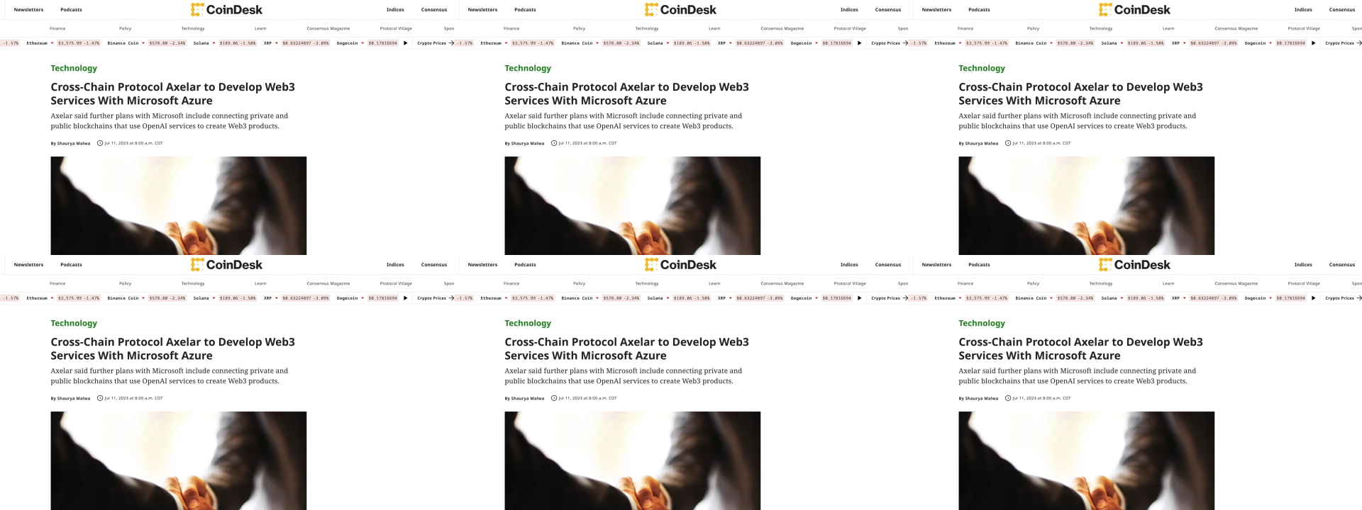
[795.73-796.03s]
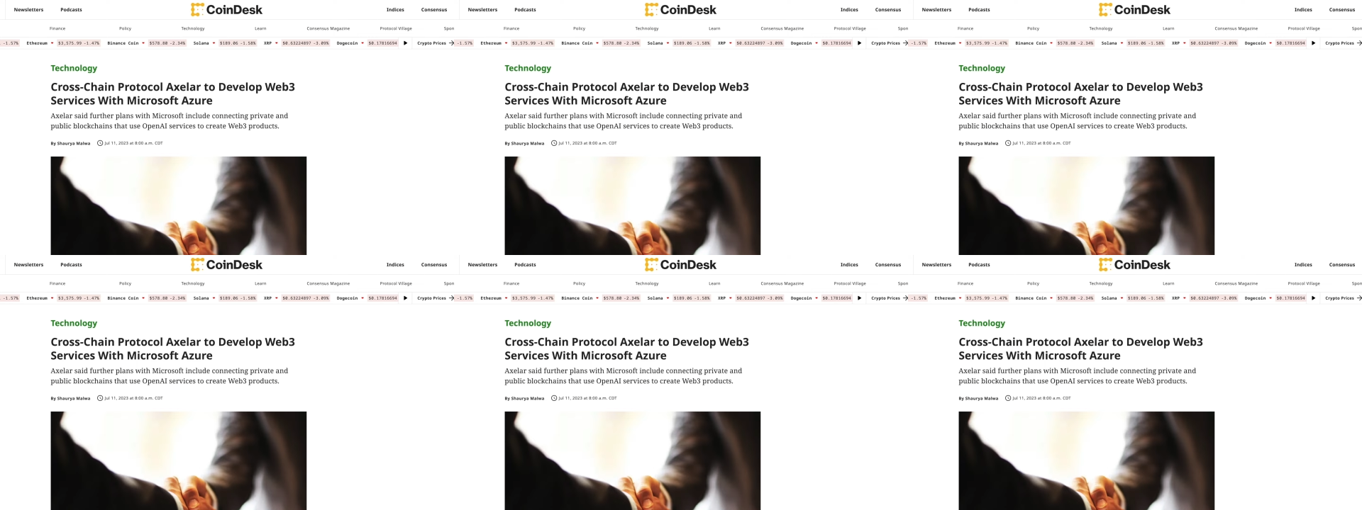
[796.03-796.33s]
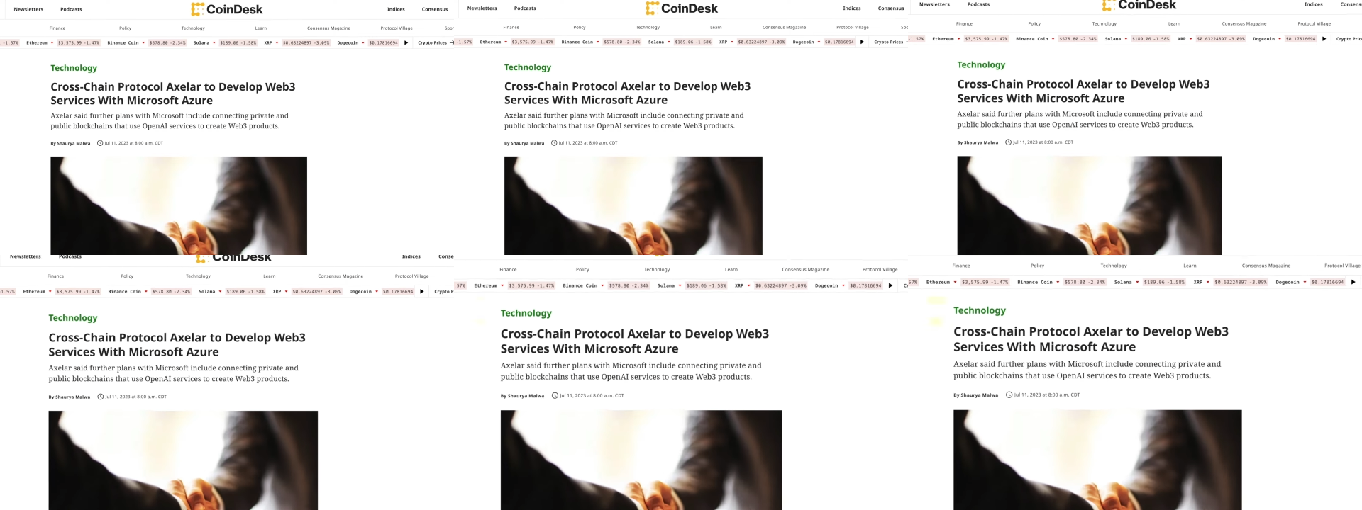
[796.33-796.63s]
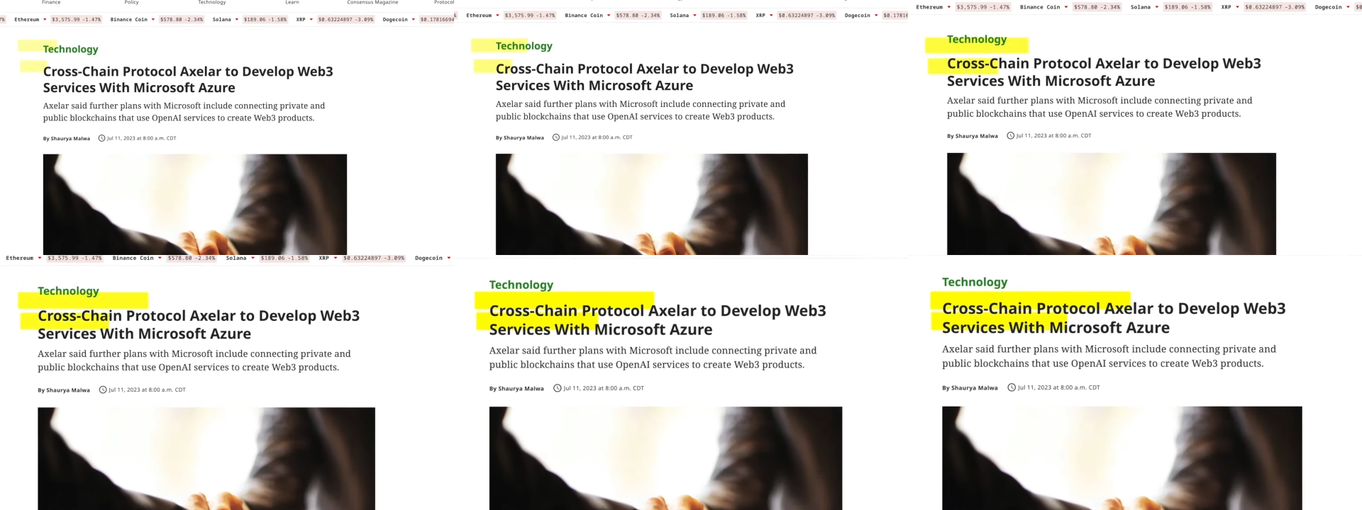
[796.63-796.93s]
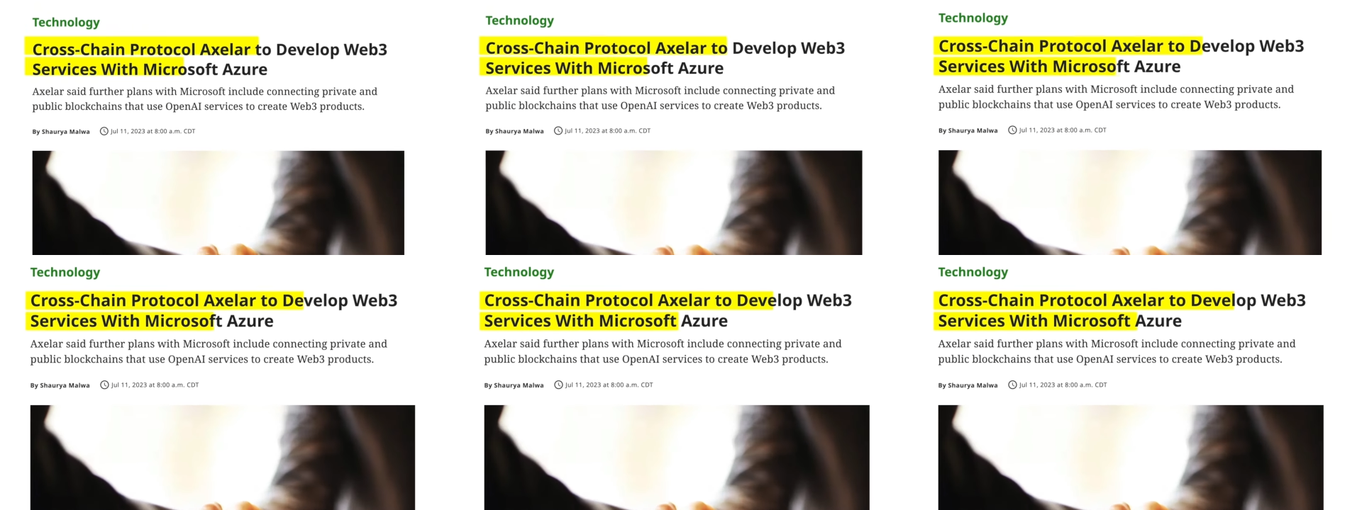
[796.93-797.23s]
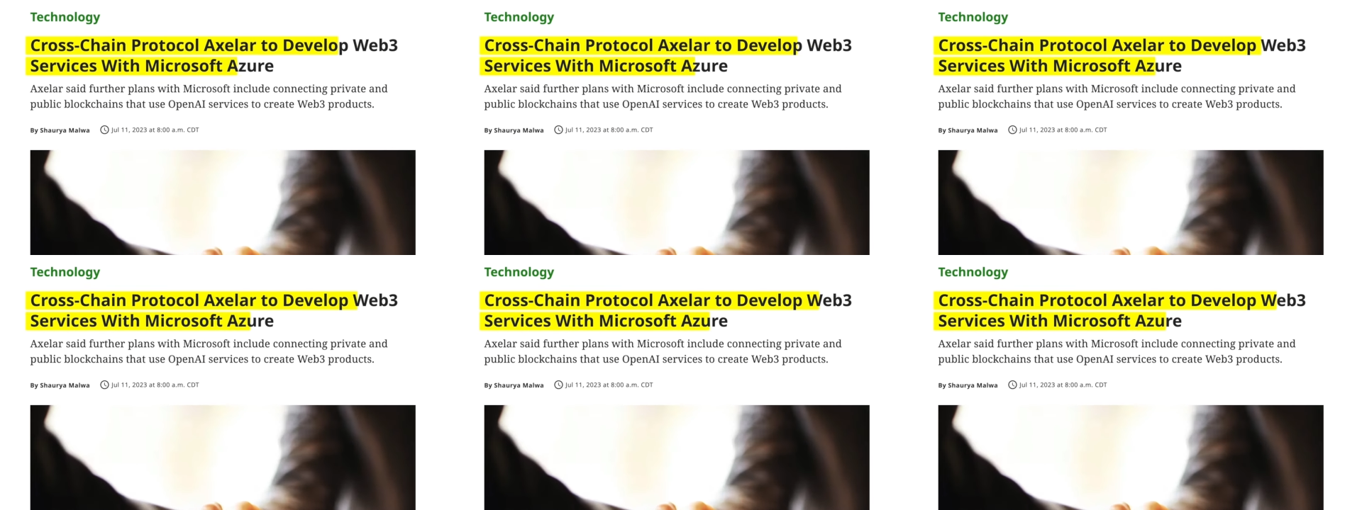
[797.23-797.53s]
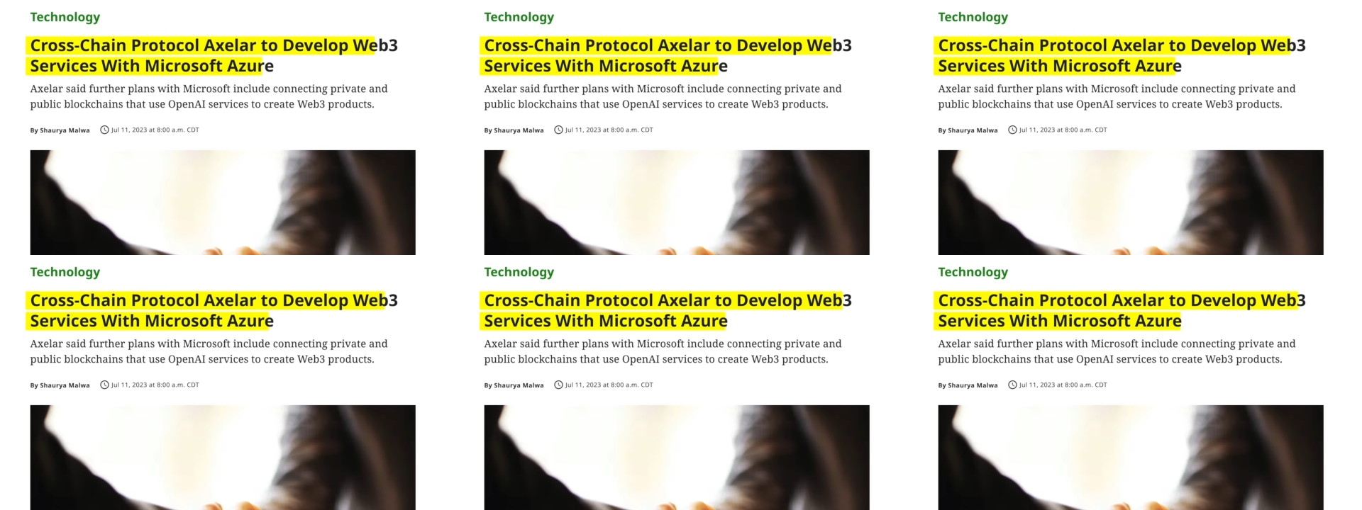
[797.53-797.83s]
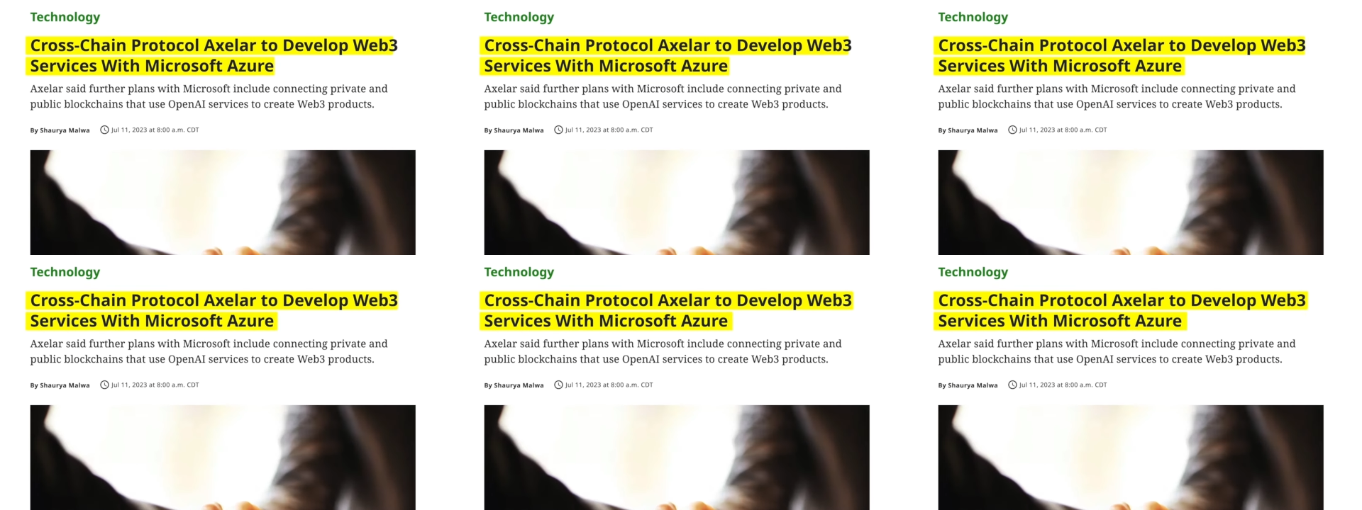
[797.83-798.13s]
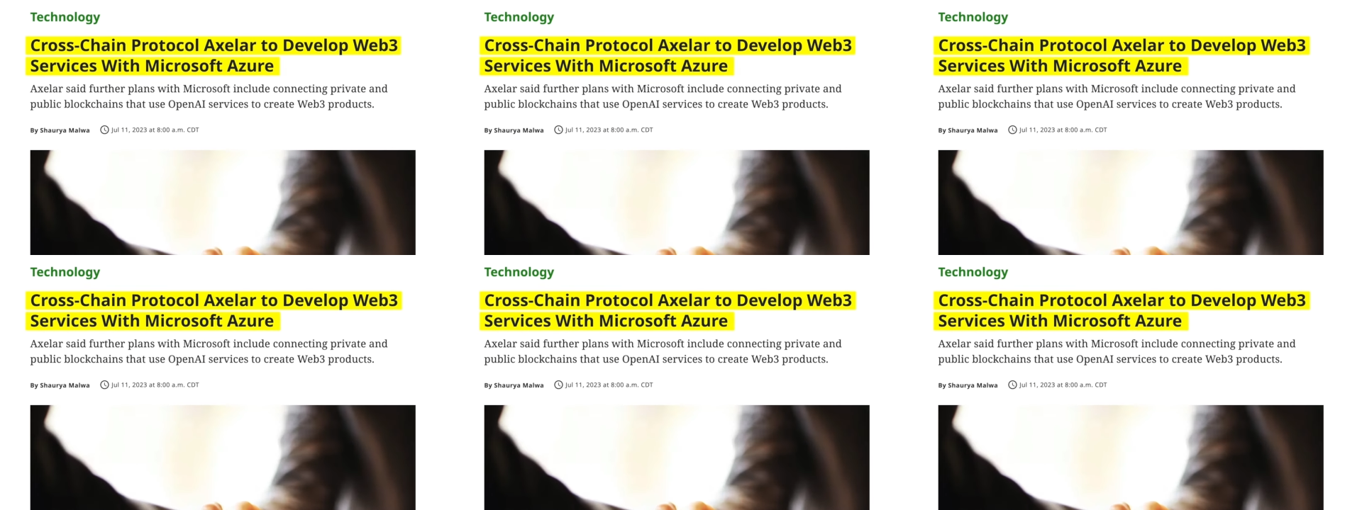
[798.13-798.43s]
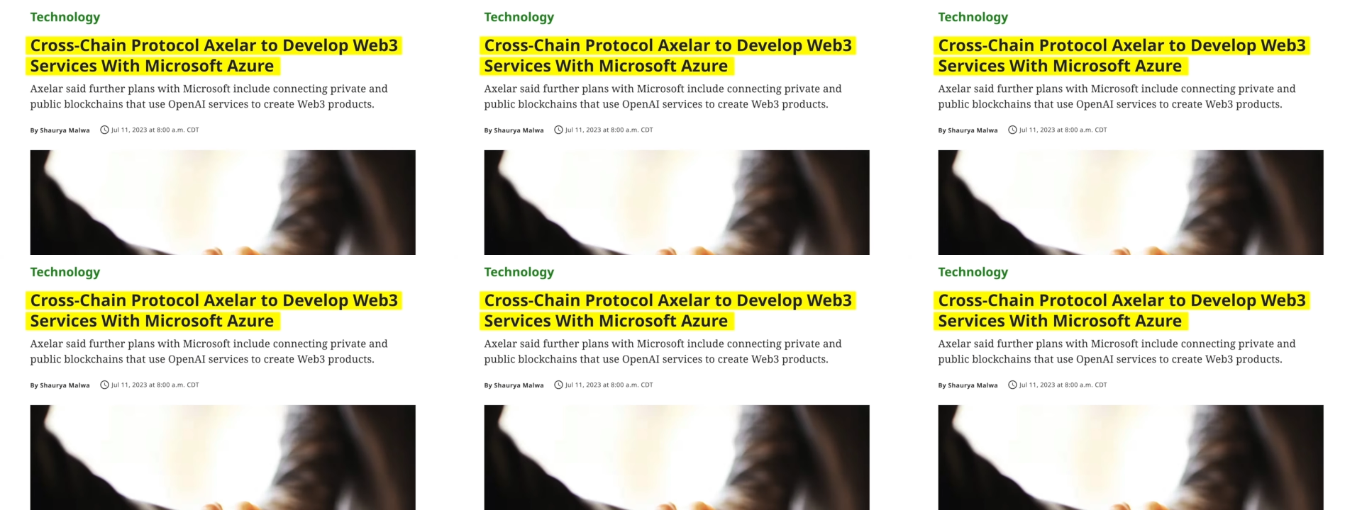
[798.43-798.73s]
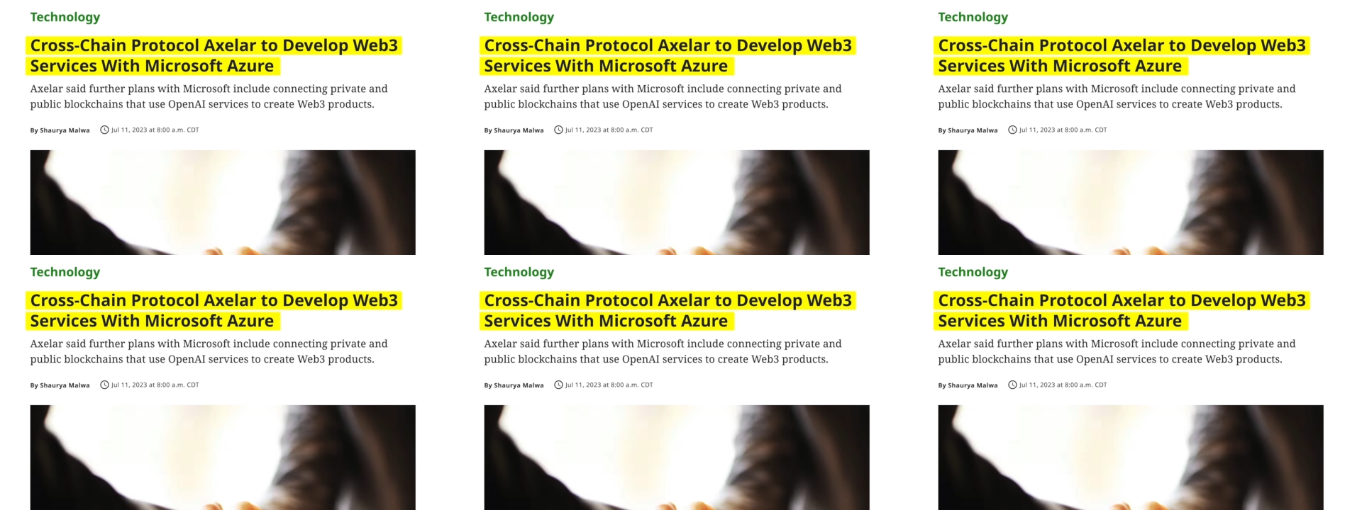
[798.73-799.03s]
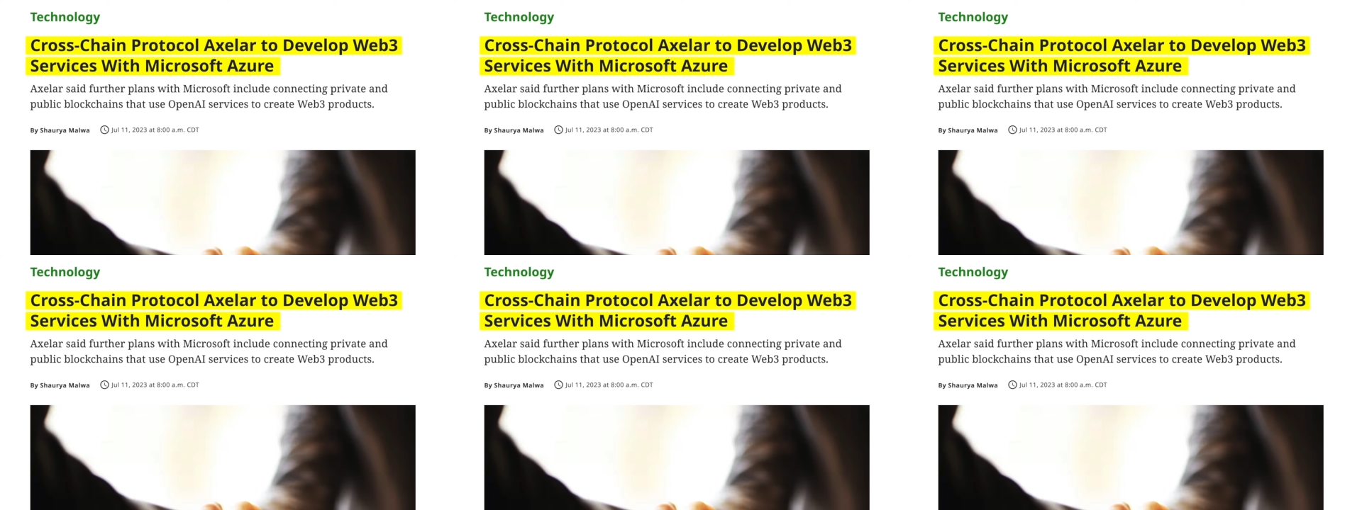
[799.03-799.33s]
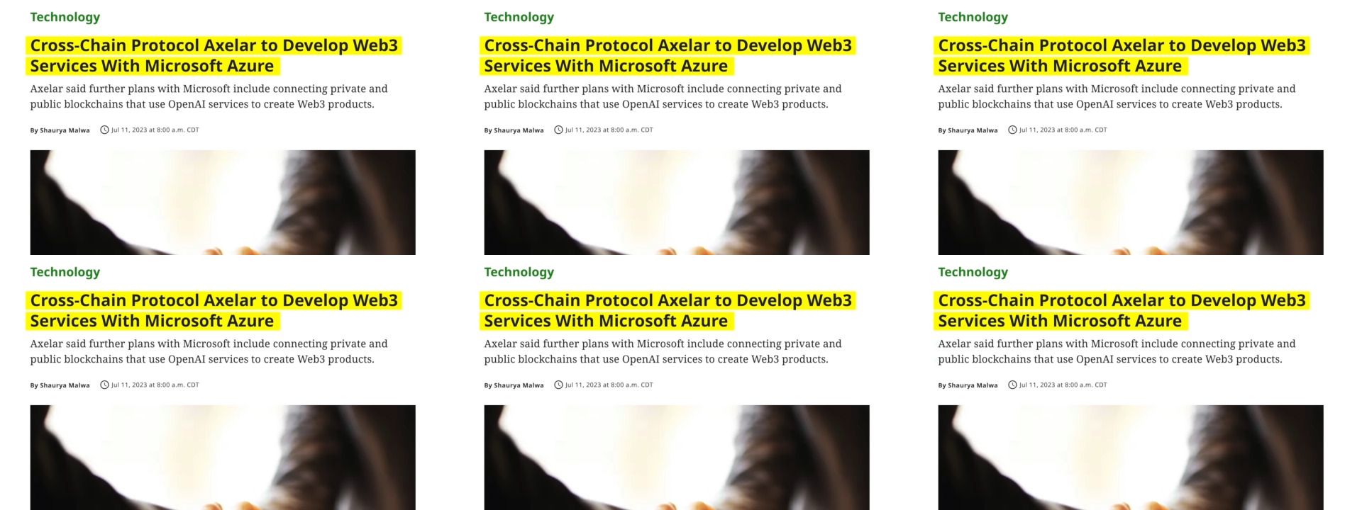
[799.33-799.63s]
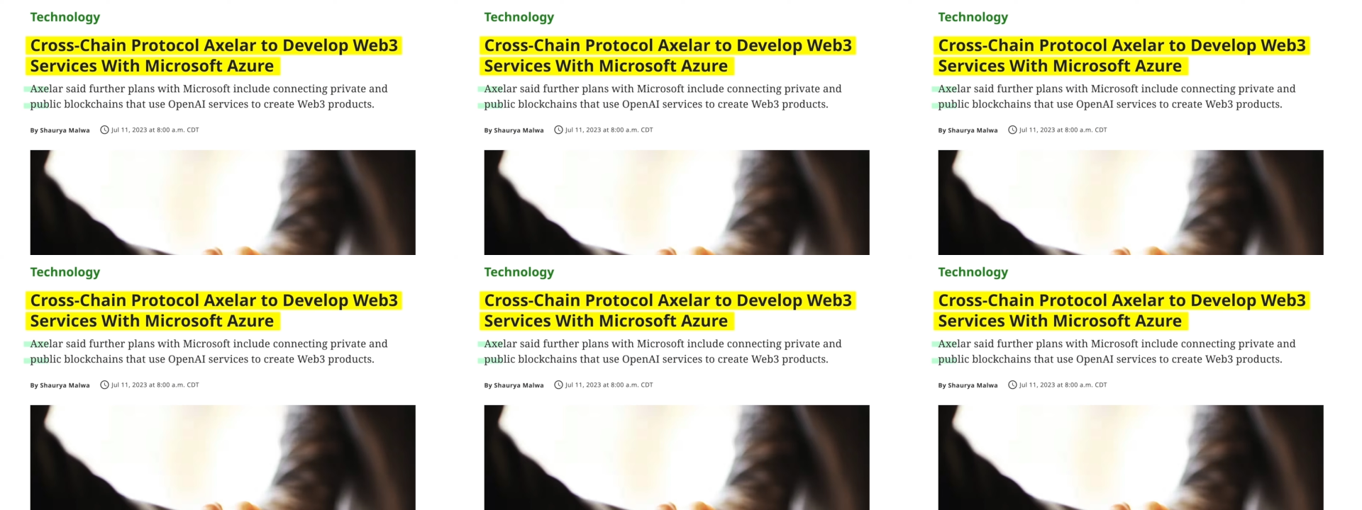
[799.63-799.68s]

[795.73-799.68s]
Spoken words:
[unreadable: no face in view]